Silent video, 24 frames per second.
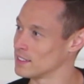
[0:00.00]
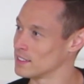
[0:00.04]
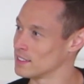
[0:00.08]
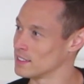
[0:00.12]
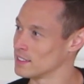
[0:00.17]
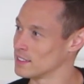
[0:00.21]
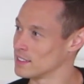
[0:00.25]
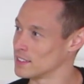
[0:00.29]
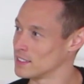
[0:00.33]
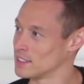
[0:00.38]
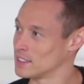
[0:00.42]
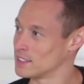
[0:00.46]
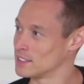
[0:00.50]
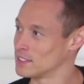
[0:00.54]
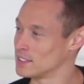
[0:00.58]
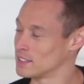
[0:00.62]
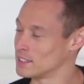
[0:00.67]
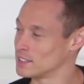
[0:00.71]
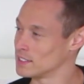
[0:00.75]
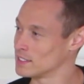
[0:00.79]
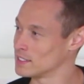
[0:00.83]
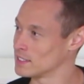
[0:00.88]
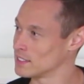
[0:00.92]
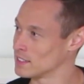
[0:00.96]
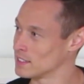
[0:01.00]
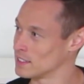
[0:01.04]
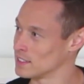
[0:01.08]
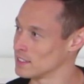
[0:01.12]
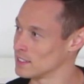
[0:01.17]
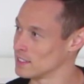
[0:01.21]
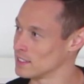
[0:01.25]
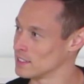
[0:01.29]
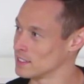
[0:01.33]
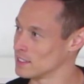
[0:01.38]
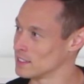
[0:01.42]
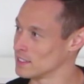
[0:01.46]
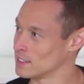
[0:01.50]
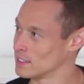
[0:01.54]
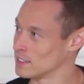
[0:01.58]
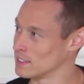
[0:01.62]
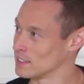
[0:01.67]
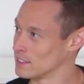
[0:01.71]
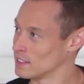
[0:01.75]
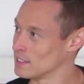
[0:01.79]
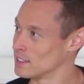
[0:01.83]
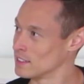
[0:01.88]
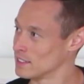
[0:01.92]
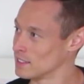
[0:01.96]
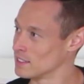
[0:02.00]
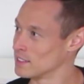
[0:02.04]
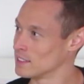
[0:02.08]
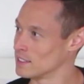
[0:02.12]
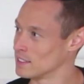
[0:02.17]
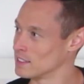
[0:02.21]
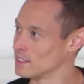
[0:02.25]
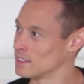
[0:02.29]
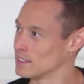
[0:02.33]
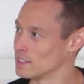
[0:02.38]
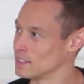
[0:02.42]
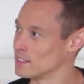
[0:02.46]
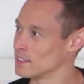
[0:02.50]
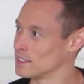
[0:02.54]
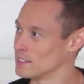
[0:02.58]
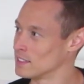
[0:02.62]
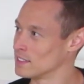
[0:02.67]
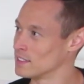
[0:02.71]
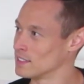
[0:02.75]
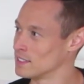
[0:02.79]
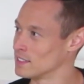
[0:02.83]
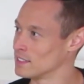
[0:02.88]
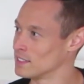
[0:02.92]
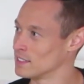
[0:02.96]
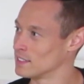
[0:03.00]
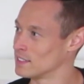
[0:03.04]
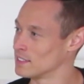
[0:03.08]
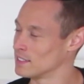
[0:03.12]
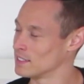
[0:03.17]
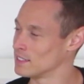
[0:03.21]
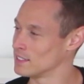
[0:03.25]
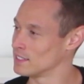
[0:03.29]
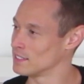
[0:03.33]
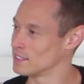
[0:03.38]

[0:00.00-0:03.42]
[no speech]